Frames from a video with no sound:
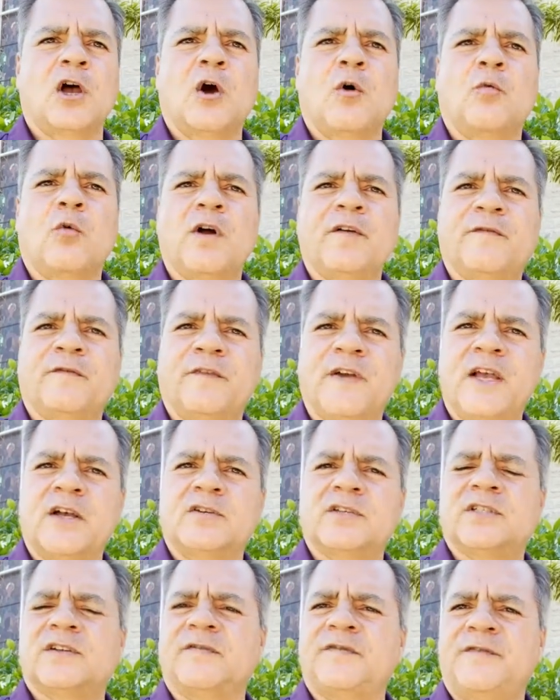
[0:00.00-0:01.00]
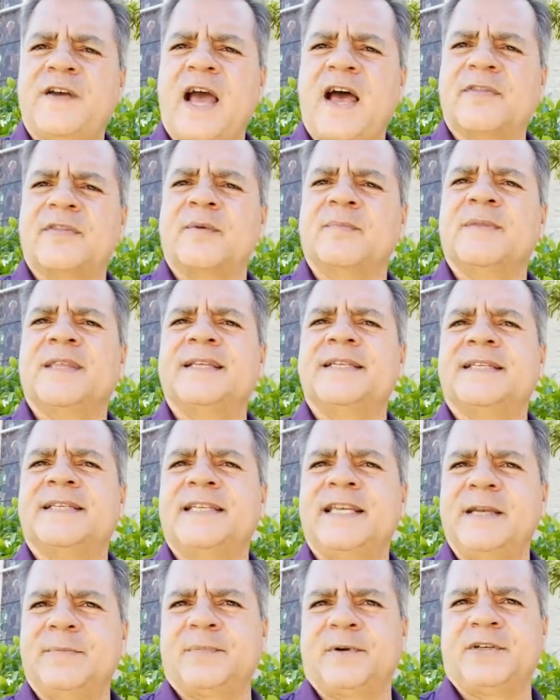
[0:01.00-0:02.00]
one fails to fathom the
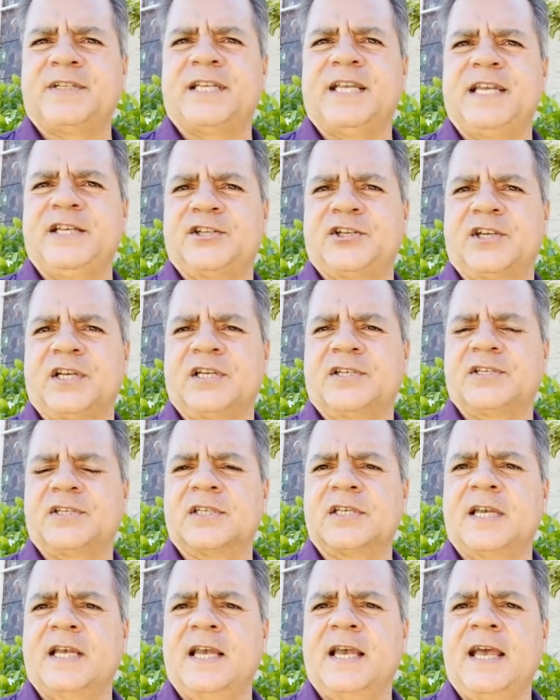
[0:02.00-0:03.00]
deeper teachings.